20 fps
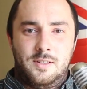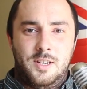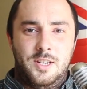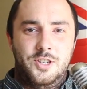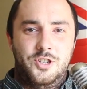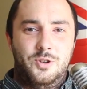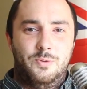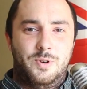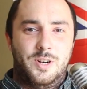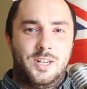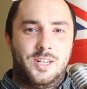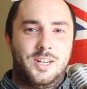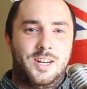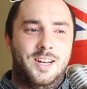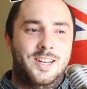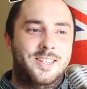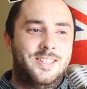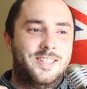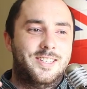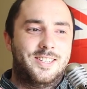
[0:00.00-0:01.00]
Konnichiwa
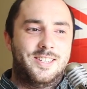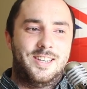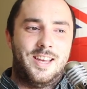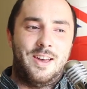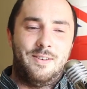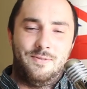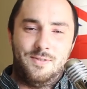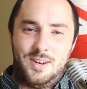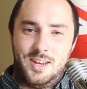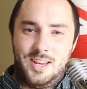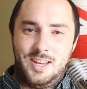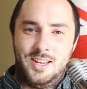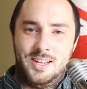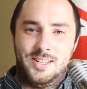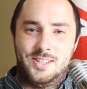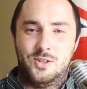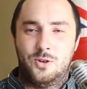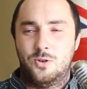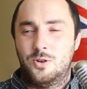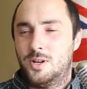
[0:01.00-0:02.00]
guys, Stefan here,
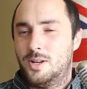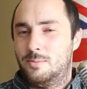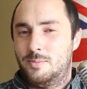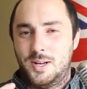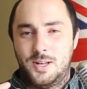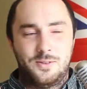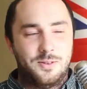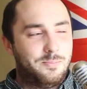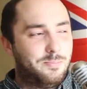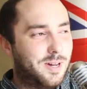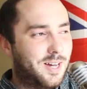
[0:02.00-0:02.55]
talking about the